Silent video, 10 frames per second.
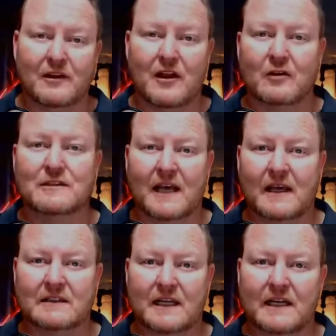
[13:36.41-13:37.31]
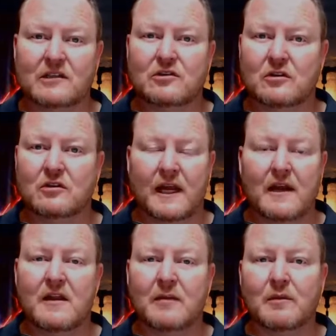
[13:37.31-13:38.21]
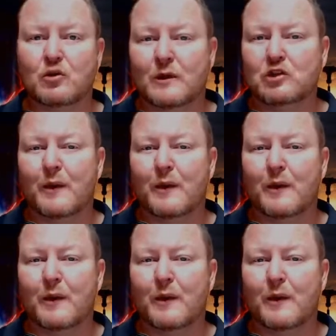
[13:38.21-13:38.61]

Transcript: those hairs into anything between